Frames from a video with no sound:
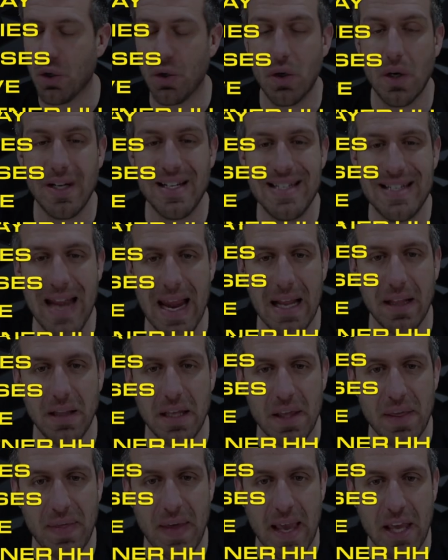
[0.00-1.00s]
your
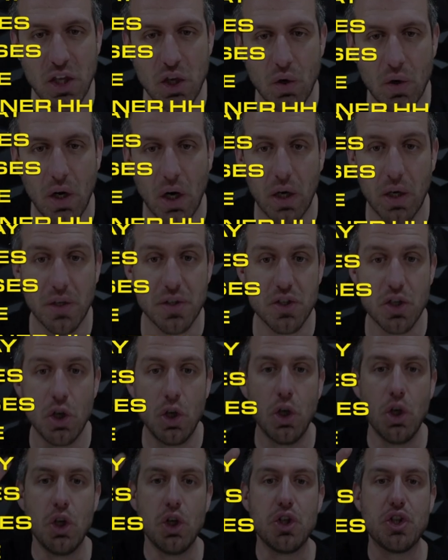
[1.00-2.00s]
daily thank you
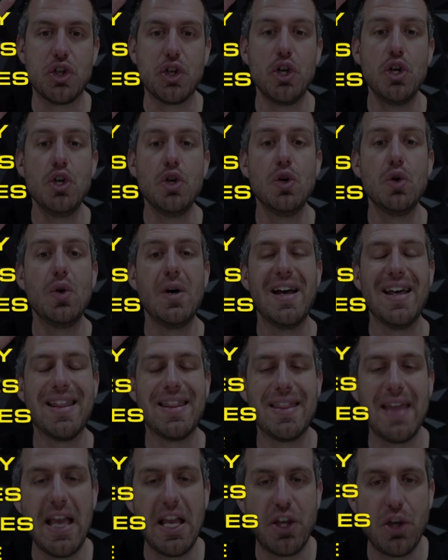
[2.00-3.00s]
cards. 2
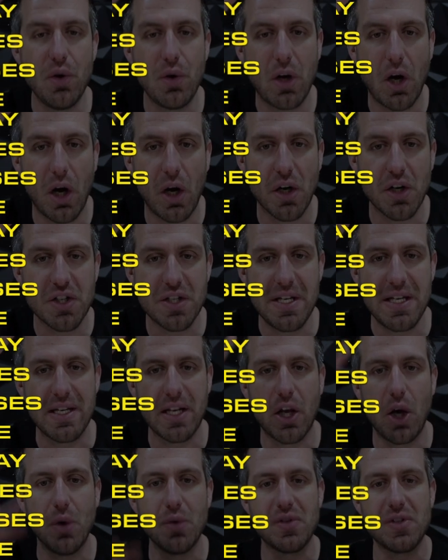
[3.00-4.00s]
thank you cards need
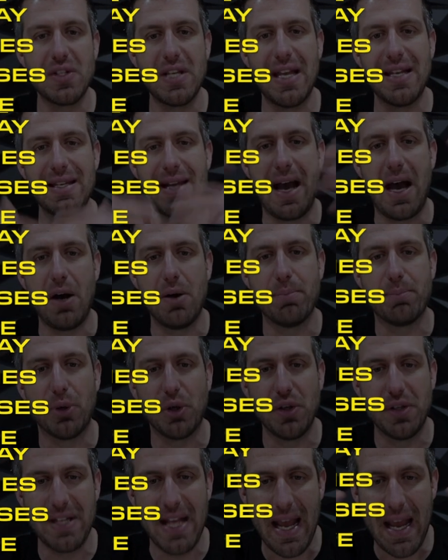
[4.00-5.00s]
to go sent out
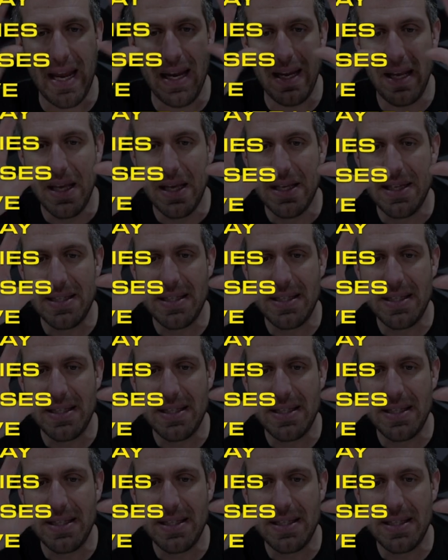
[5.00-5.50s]
per day,